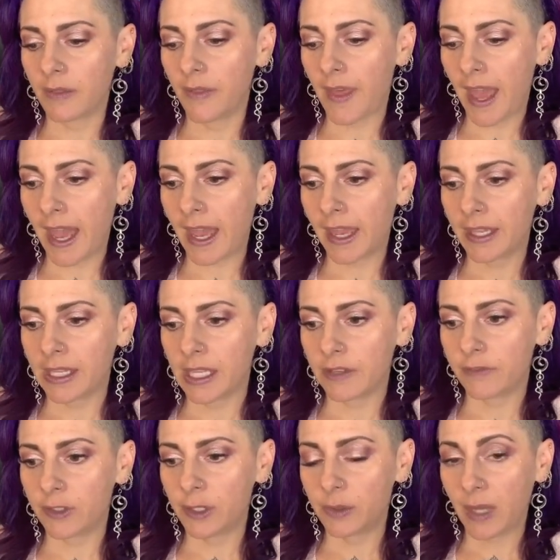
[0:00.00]
that
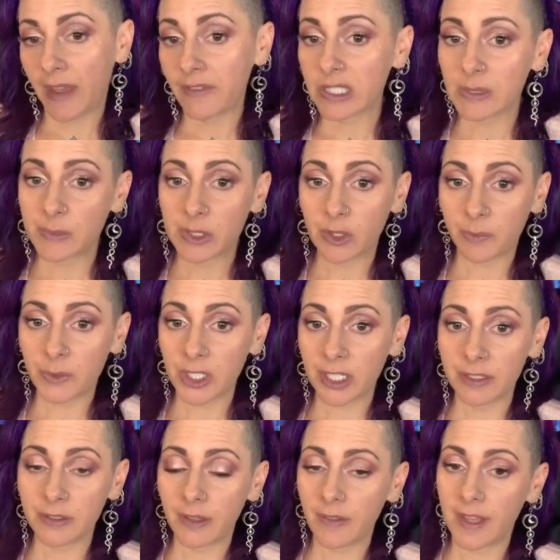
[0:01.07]
if you have a
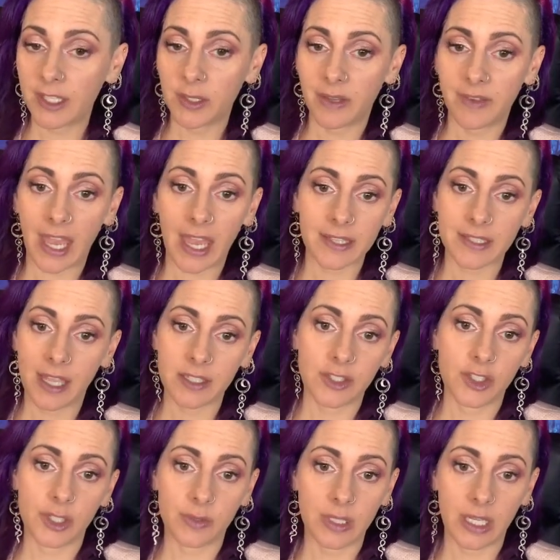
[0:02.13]
subscription, then you have access
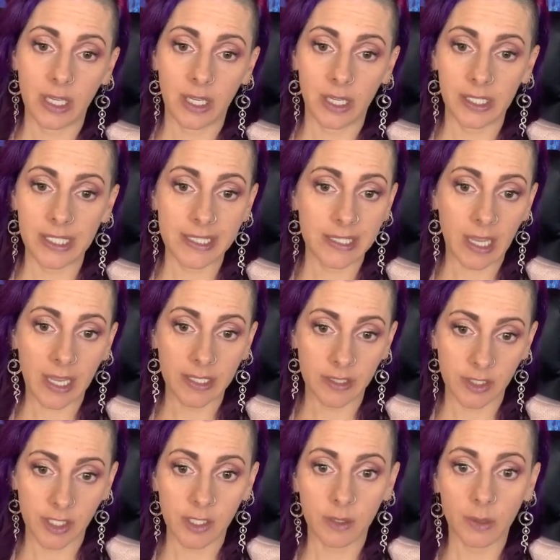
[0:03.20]
to the eZine
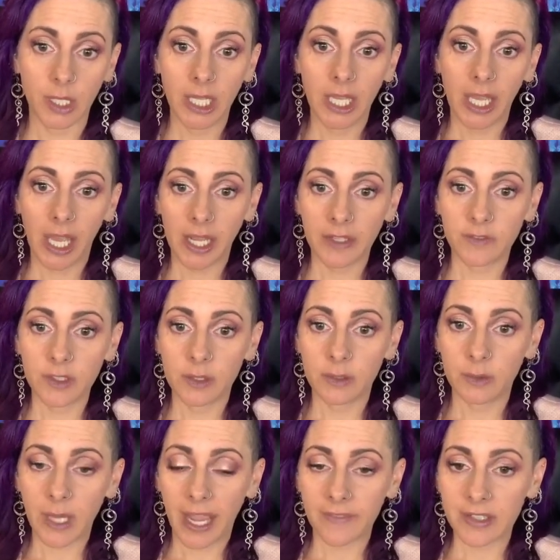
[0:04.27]
too. And if
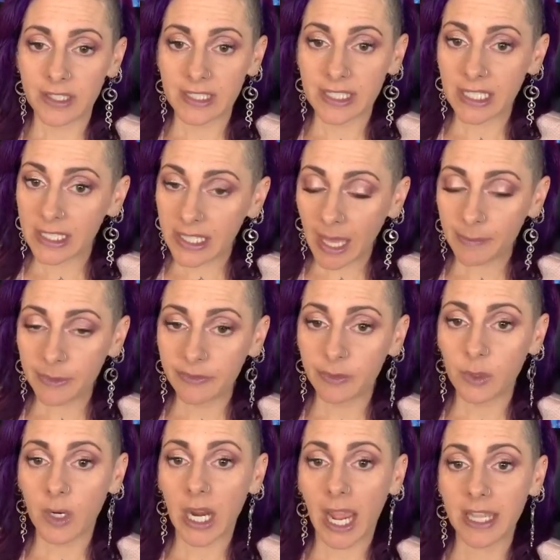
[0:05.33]
you haven't seen that
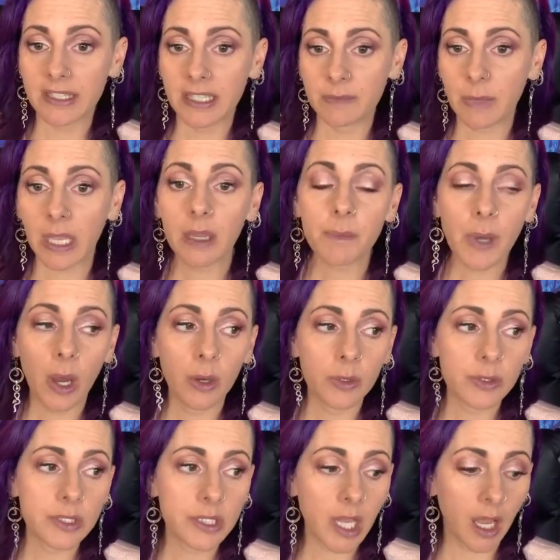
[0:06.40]
before, I did make a
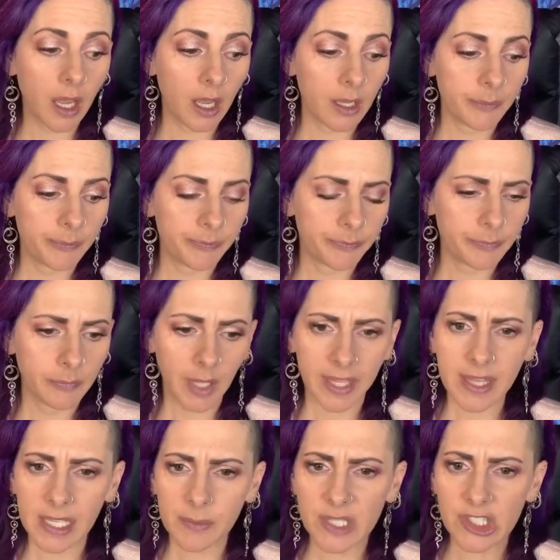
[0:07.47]
post, um, I
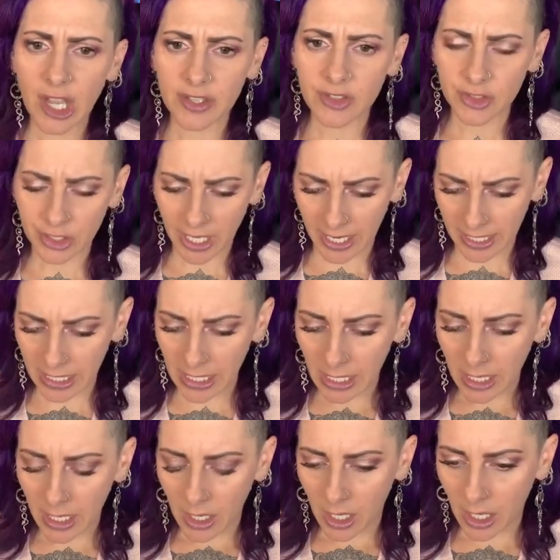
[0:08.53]
think it was yesterday,
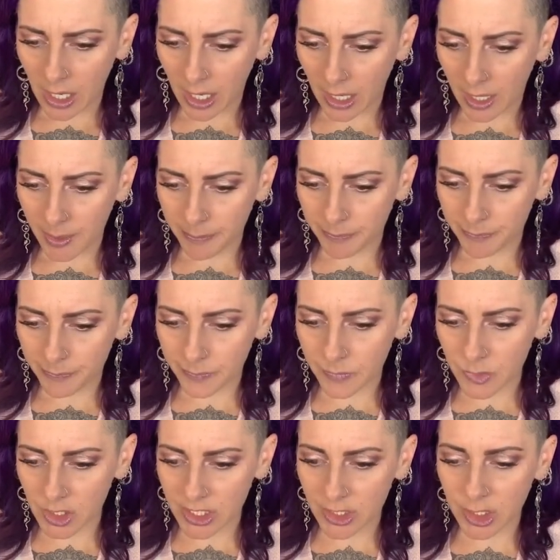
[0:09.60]
um,
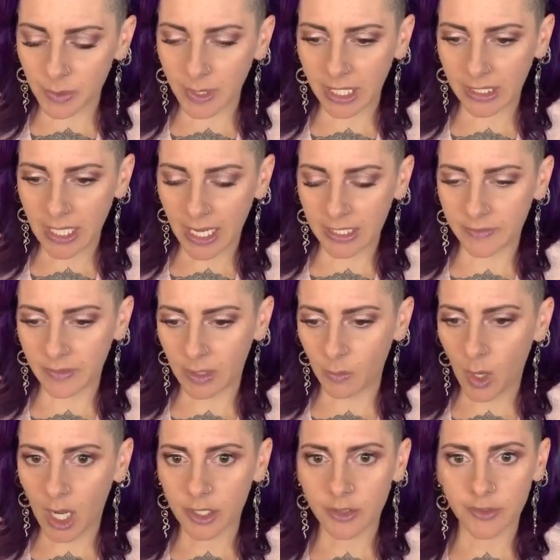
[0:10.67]
just doing kind of a
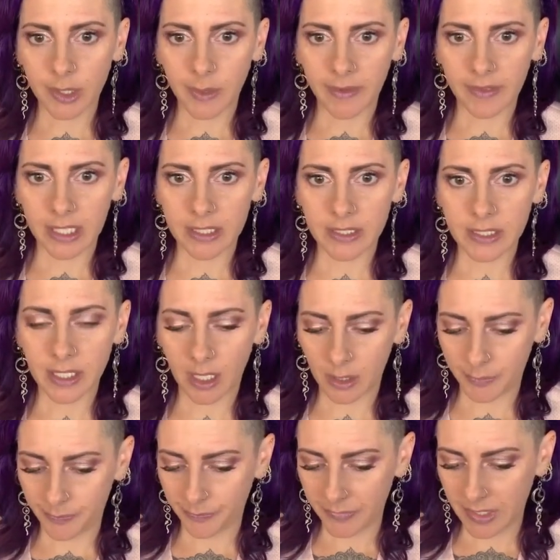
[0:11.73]
walkthrough of it.
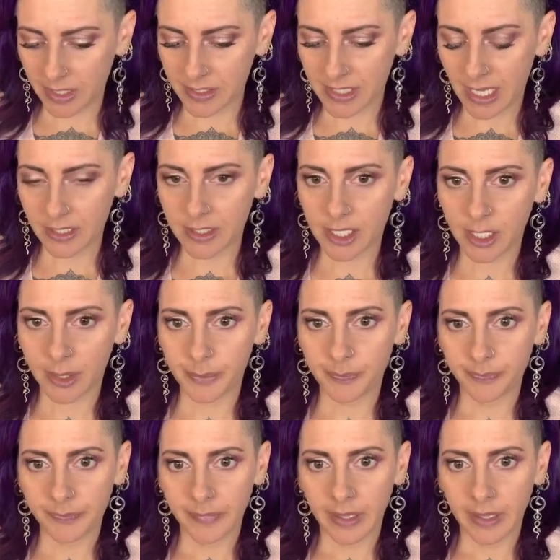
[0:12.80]
So there's that too.